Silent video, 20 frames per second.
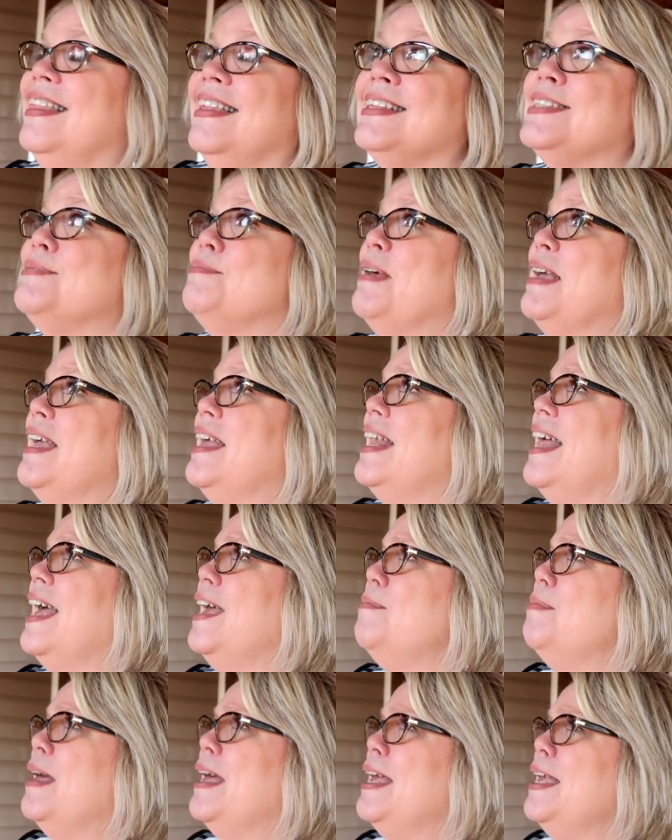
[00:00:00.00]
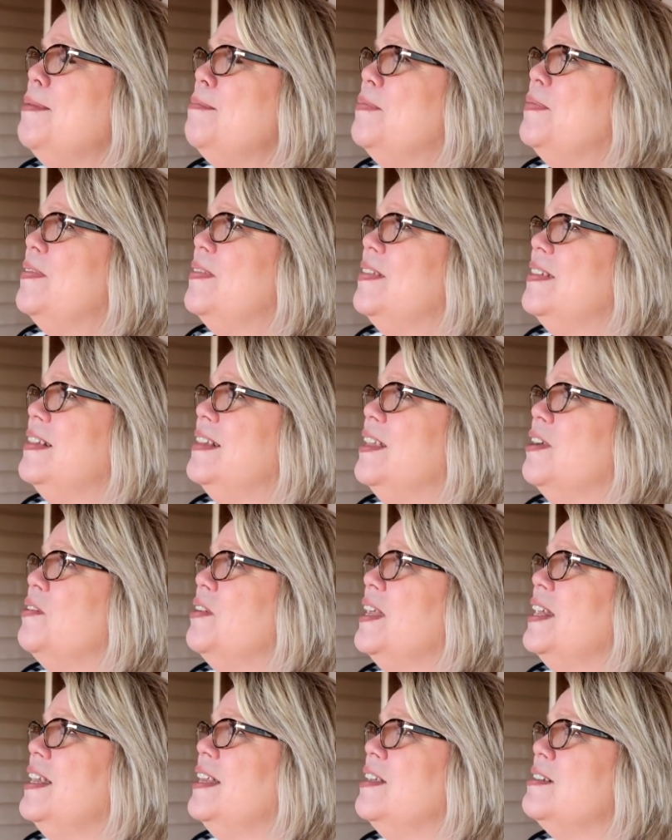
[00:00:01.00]
This man, hey babe,
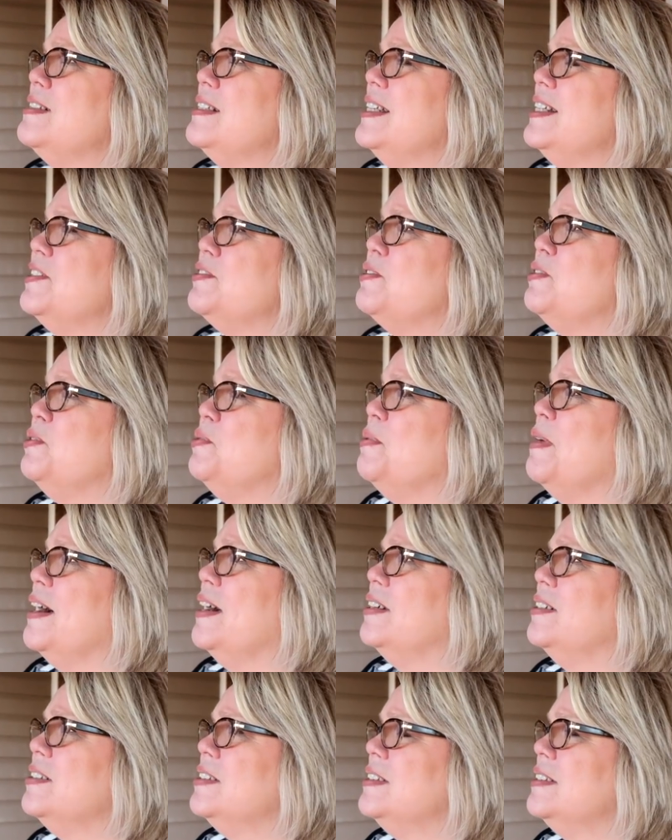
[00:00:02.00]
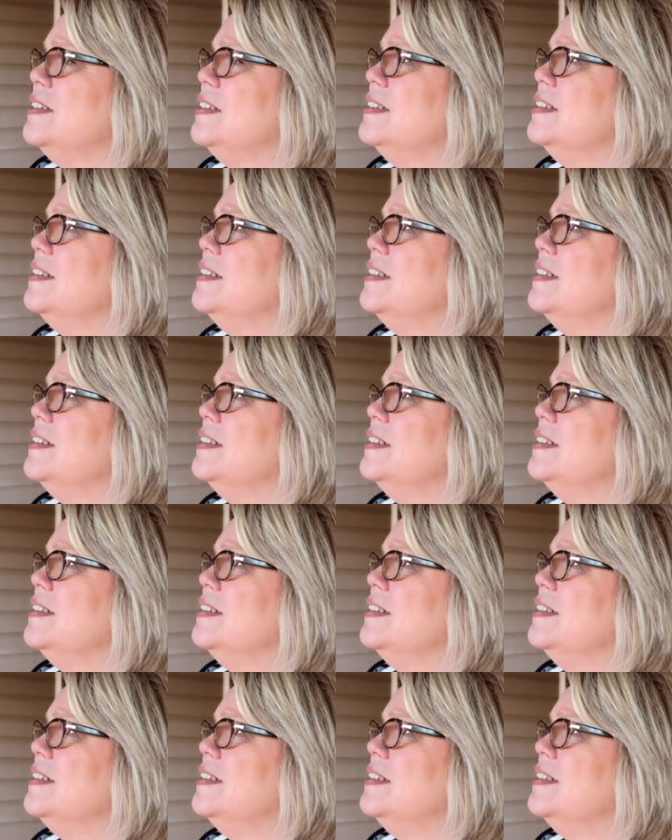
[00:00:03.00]
don't get in those electrical wires.